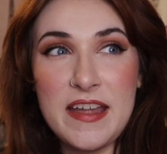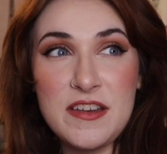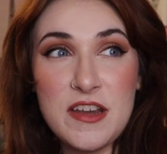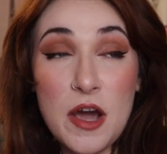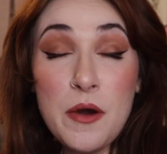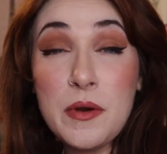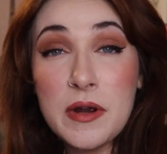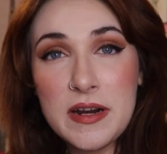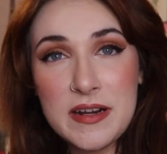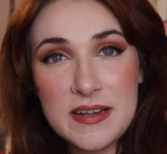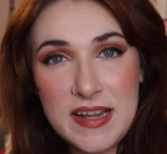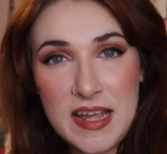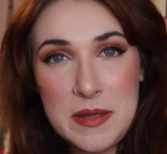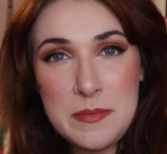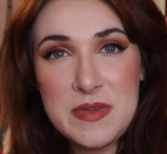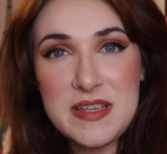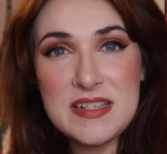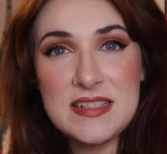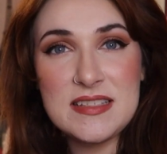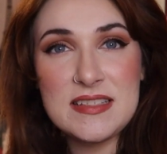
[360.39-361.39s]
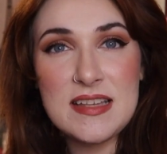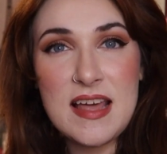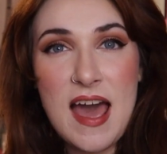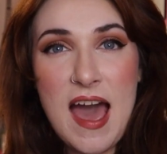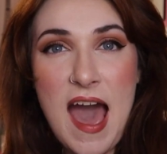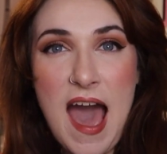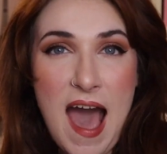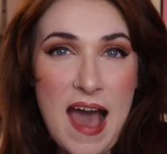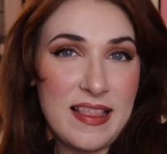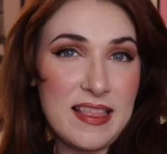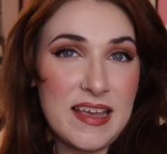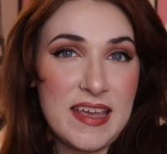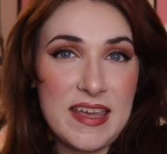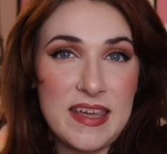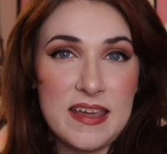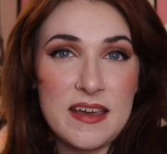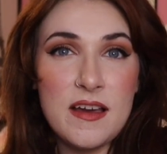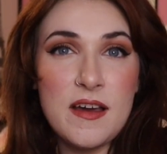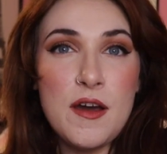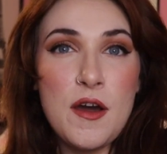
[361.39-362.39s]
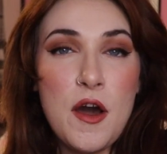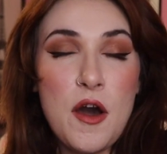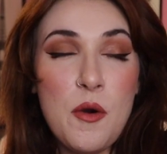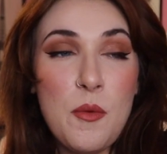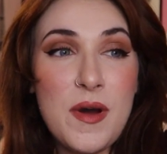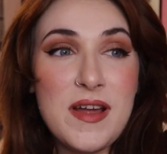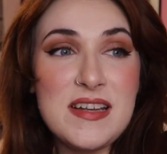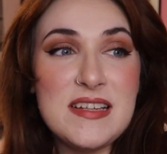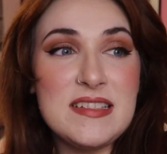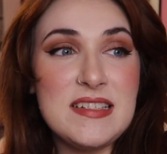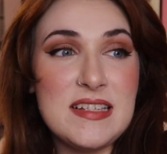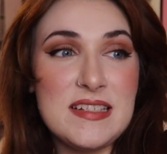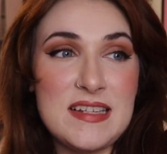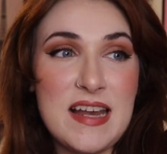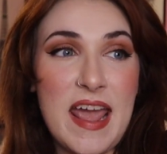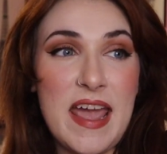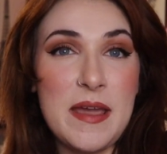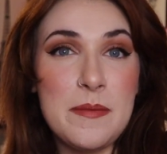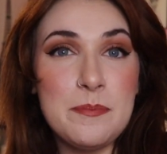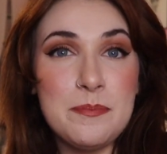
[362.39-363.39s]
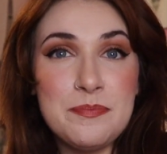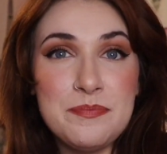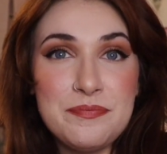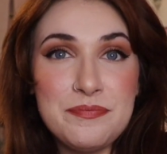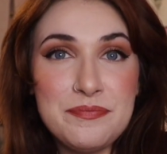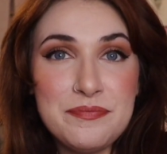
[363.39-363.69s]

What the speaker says: know her name is Hallie. What is his name?